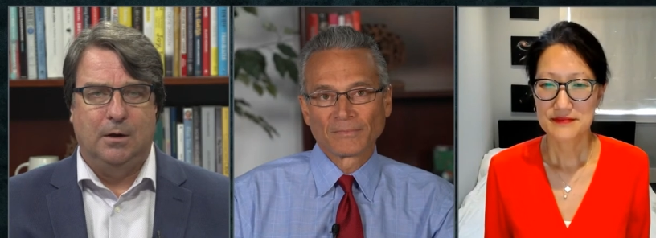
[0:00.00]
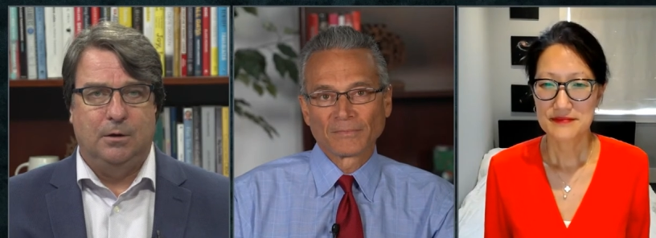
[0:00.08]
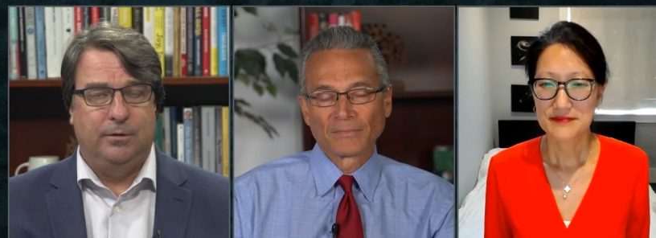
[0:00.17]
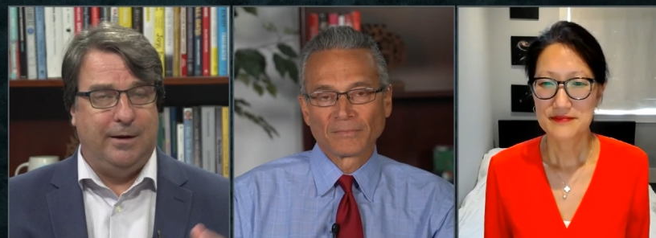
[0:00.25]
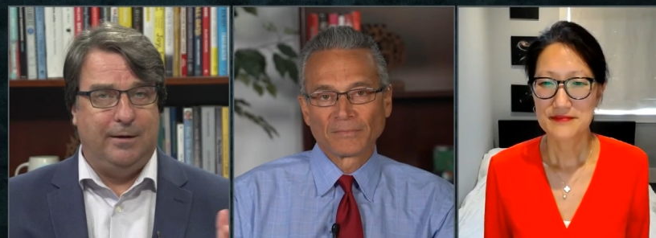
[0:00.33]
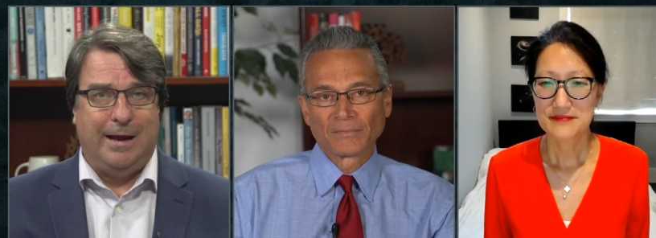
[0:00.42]

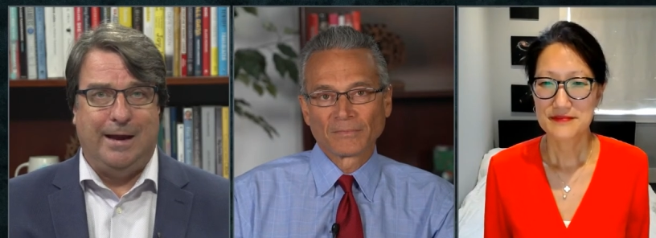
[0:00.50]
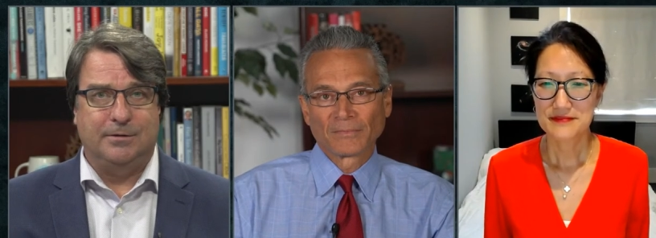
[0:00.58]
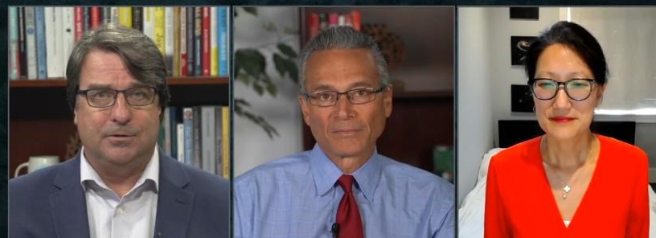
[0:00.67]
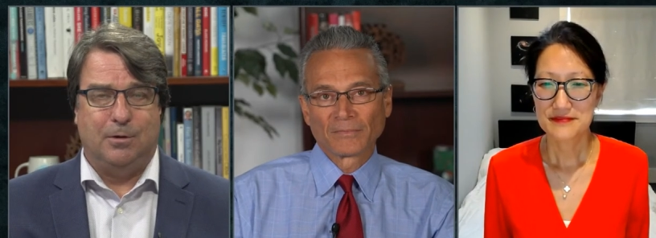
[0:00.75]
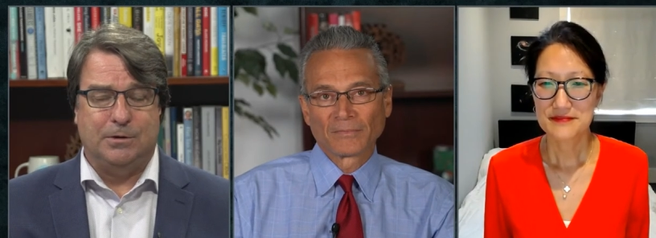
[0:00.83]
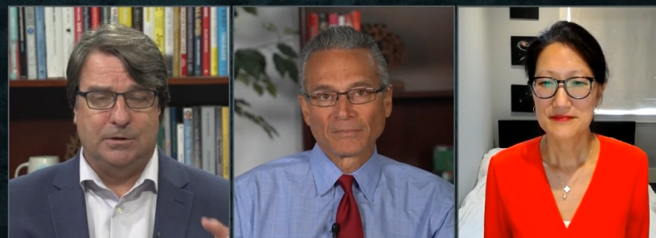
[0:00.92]
Speaker 1: there to ask
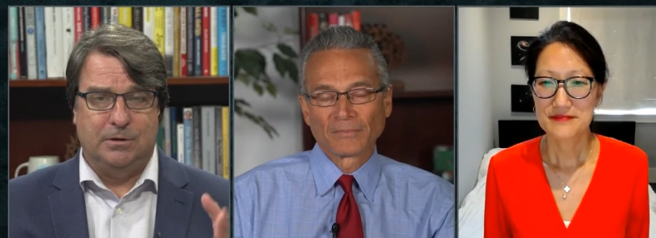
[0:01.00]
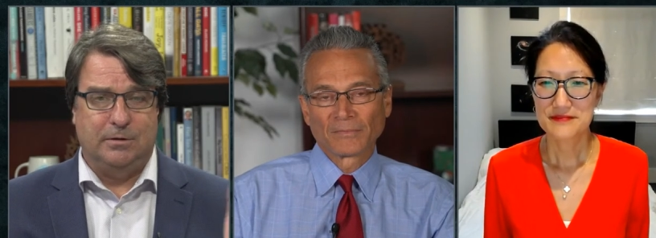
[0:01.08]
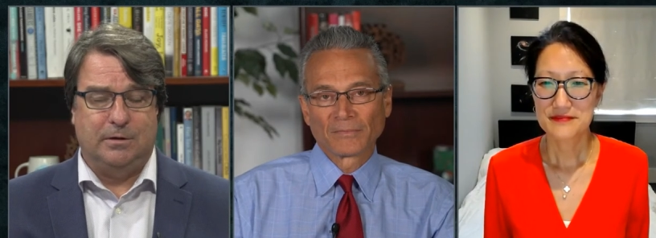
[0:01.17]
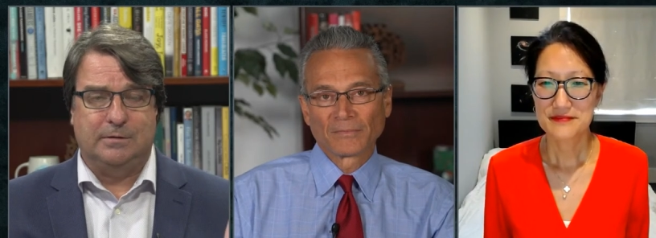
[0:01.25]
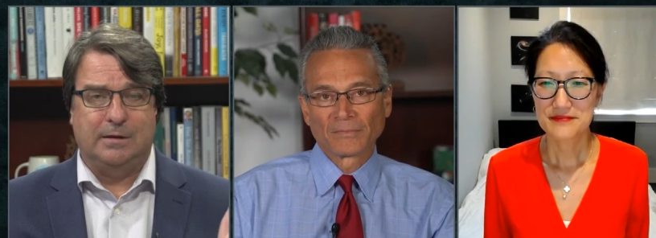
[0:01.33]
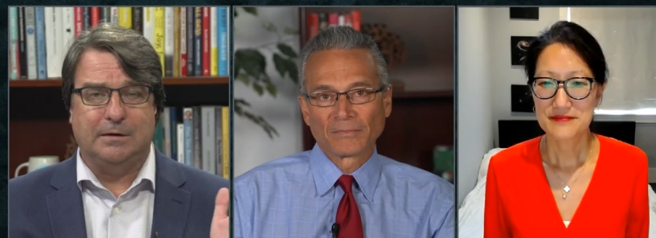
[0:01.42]
the questions.
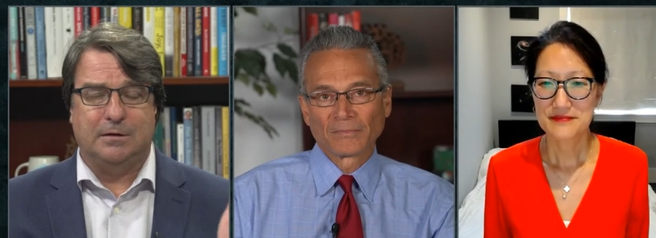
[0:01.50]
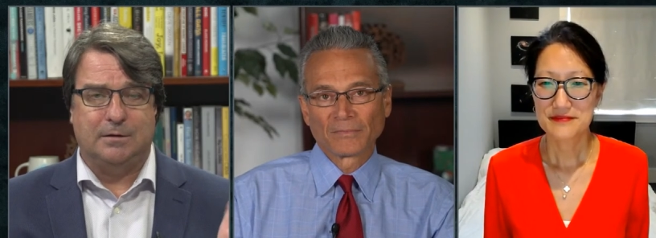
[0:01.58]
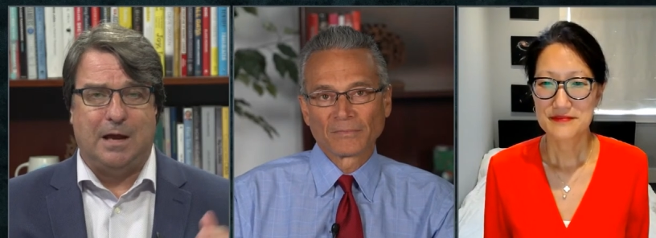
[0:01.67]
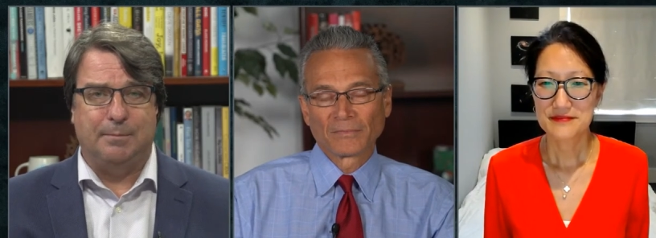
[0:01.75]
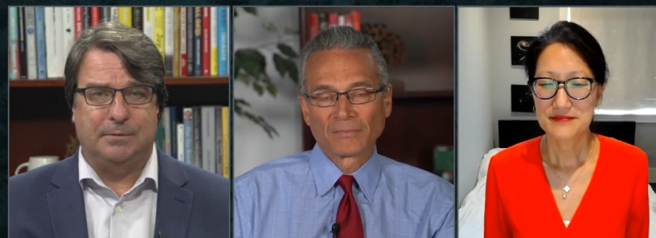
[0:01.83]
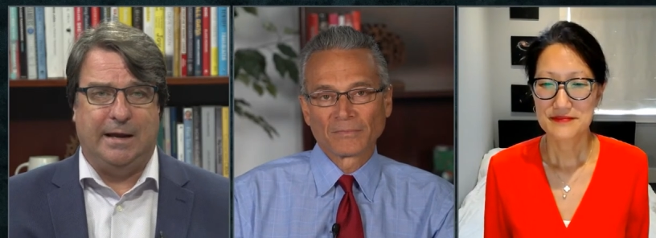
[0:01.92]
That's the
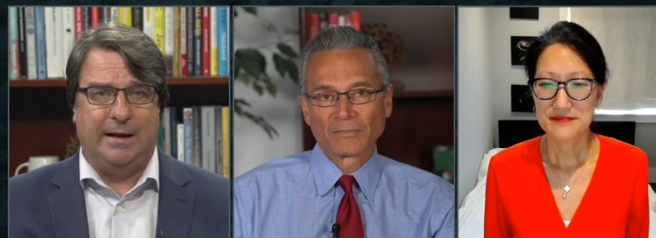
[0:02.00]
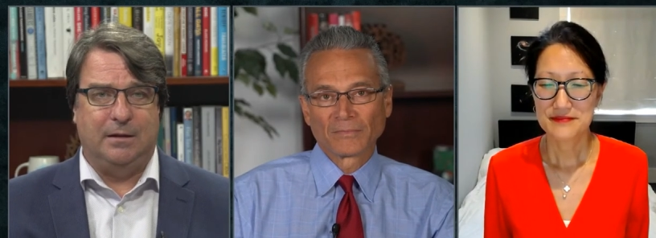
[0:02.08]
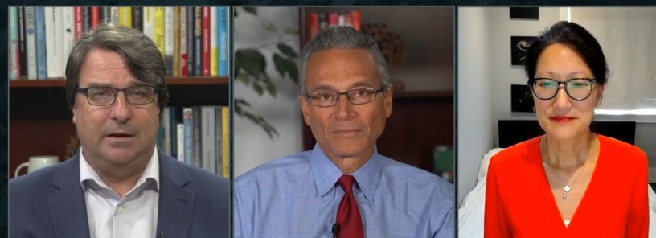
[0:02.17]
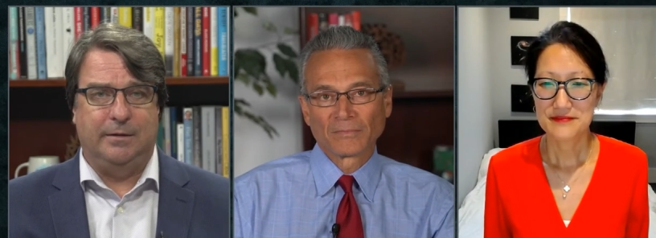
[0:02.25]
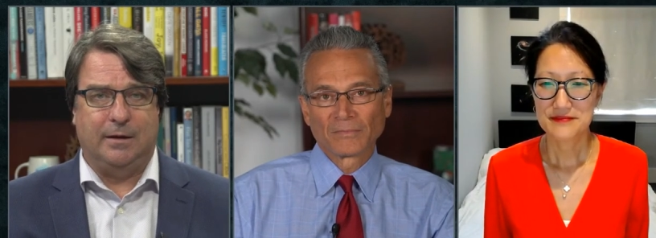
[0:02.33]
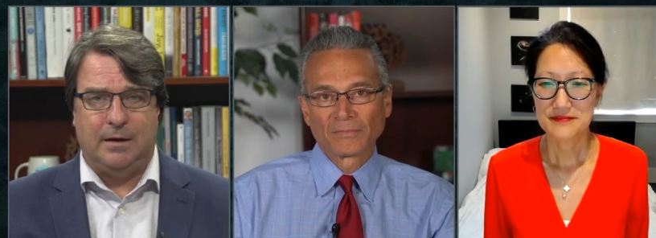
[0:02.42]
top
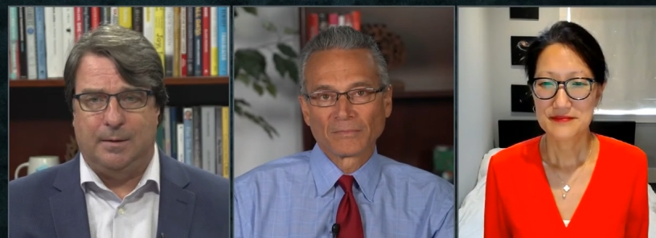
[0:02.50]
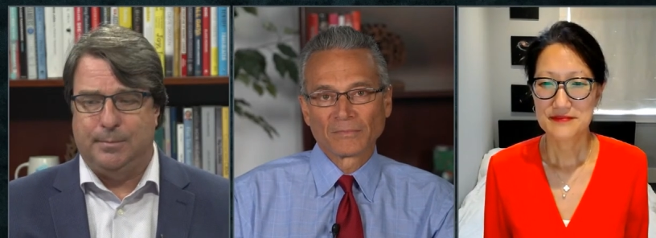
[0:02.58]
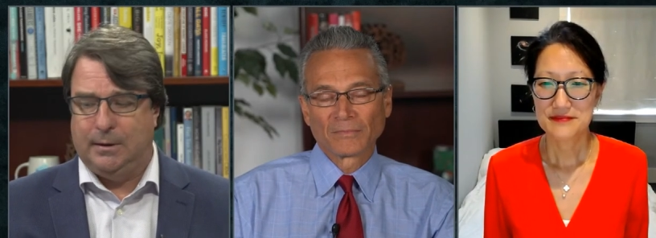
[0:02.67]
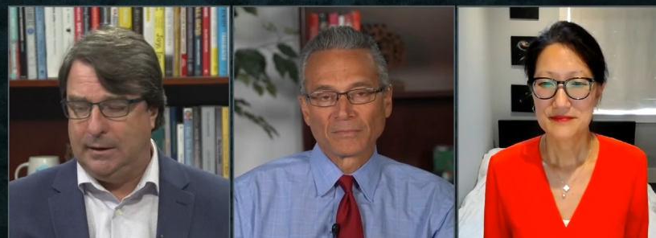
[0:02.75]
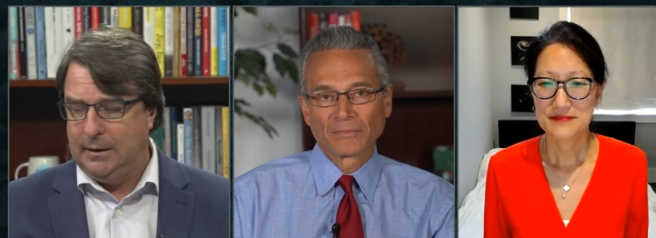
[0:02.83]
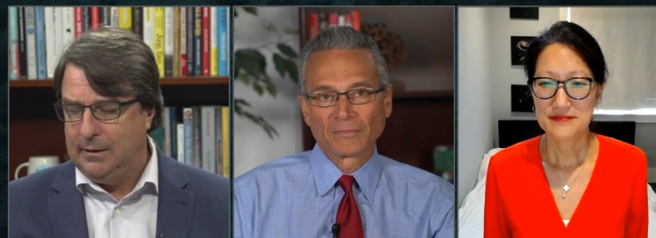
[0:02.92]
talent in the
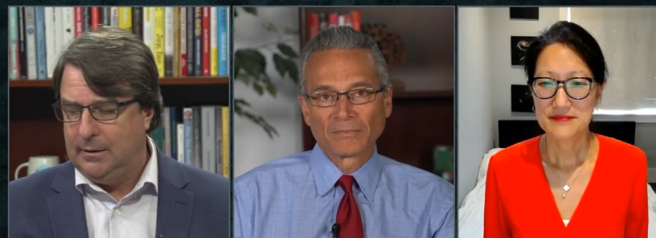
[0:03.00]
company.